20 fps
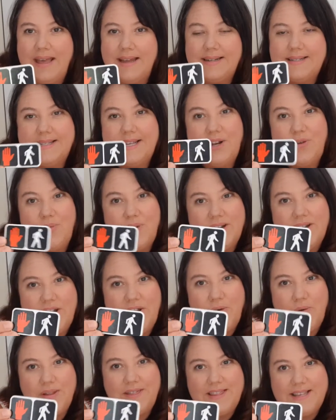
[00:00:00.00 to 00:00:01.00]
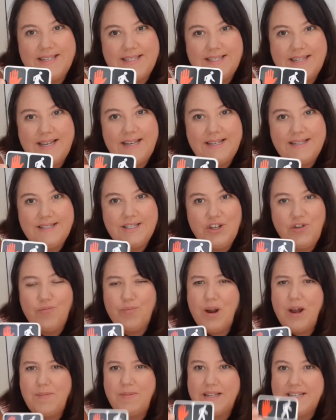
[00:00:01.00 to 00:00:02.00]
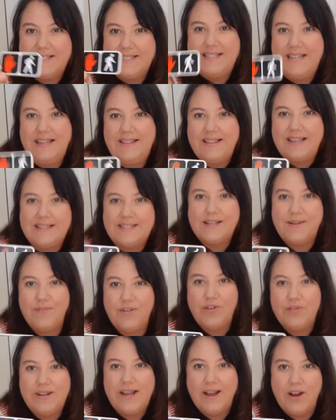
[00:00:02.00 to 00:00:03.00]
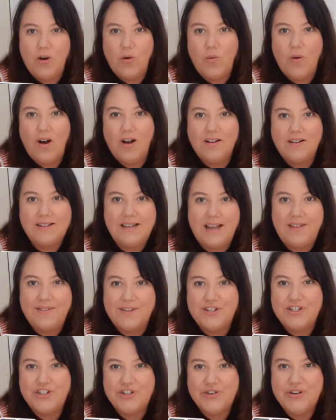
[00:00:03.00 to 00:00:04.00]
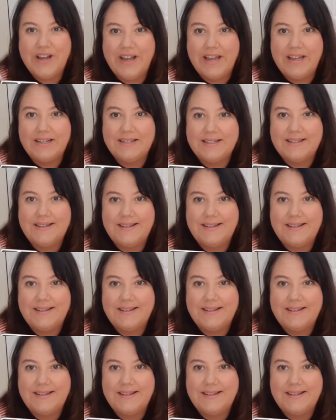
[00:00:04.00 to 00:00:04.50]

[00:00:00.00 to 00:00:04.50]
Does anyone know what this is? You've probably seen this if you take a walk down the street.